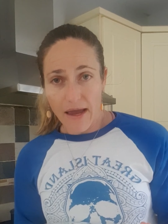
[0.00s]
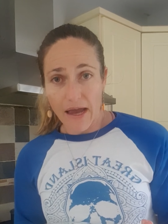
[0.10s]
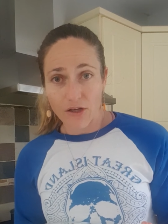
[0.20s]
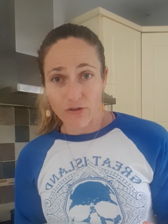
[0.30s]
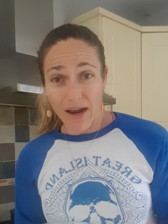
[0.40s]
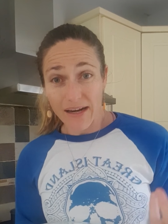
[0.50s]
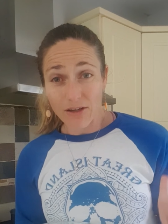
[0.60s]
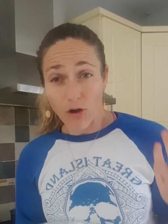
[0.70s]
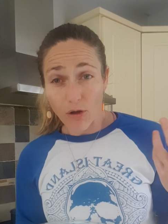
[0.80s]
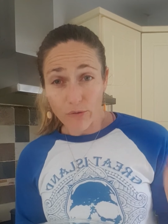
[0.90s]
and you're adding
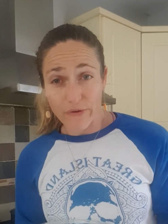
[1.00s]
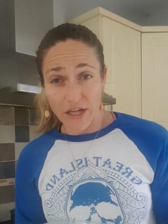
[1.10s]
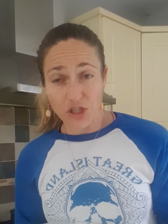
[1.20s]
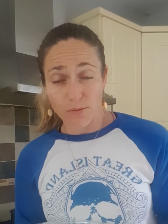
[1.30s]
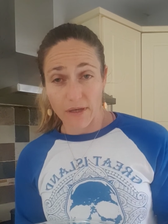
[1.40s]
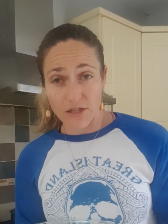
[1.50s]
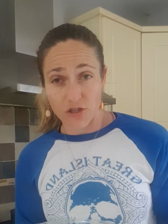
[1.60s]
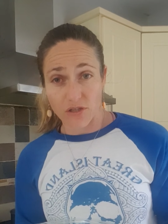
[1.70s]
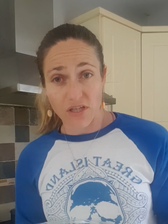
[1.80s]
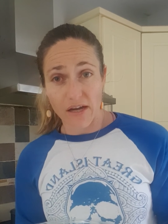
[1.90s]
a whole vegetable
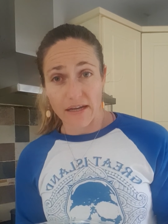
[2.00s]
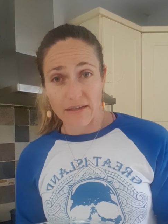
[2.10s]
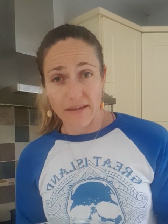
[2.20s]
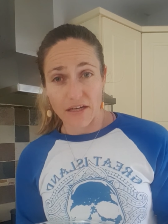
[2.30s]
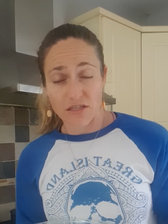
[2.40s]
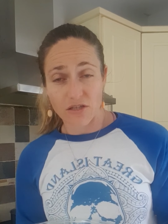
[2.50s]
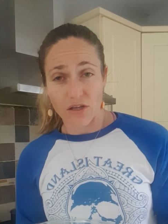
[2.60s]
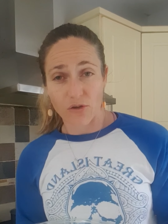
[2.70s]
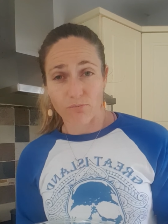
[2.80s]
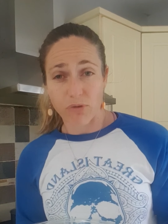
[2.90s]
into your diet that
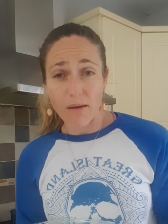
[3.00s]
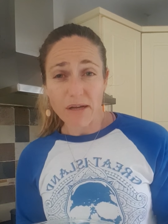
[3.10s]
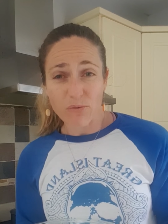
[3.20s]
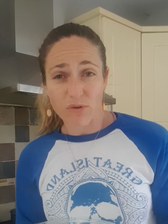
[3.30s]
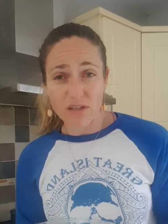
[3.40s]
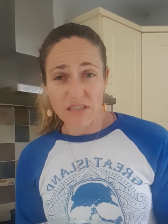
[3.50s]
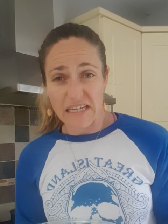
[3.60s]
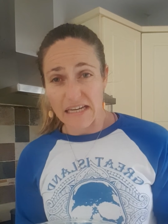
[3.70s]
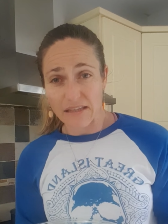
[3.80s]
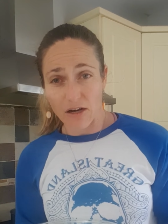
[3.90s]
you probably wouldn't
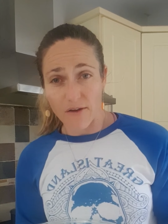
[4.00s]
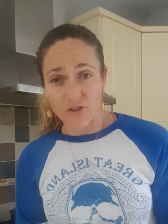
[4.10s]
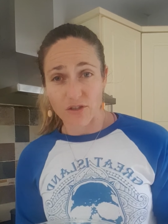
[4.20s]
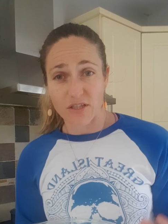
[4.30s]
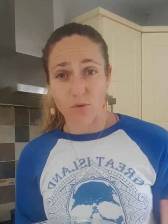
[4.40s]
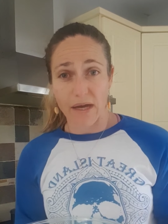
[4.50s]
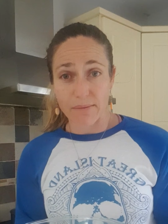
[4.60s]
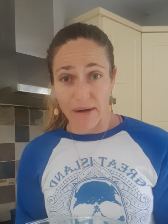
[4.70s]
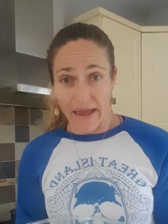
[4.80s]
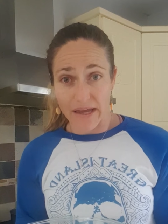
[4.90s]
eat that often because it's quite a
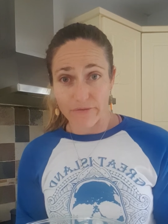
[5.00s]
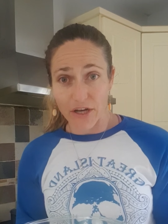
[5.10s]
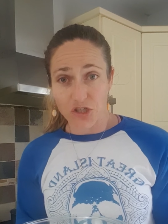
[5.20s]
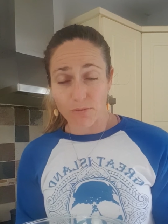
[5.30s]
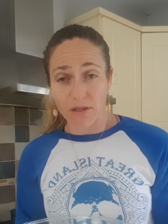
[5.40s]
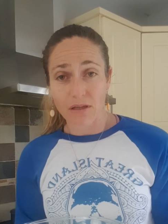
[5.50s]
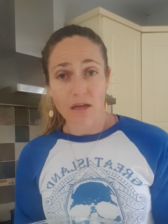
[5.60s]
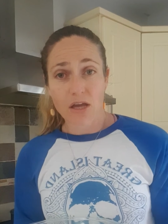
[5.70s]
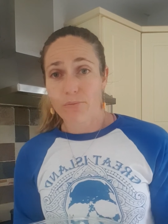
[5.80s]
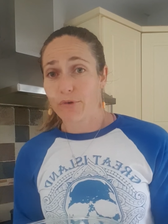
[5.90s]
bland vegetable,
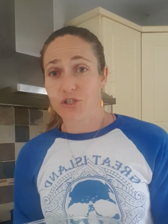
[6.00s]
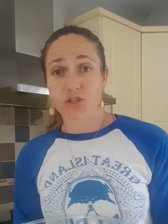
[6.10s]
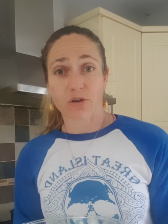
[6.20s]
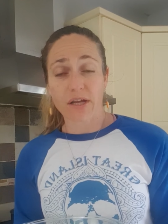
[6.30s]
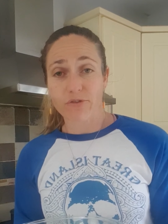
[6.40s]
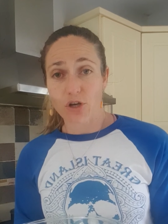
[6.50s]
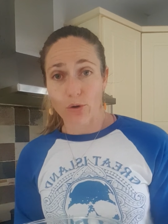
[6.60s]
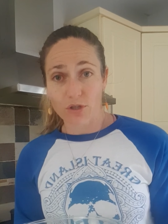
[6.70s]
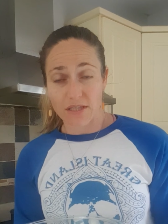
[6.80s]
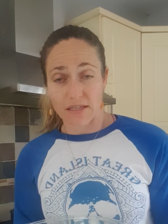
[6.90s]
but you don't even
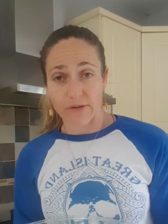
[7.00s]
notice it.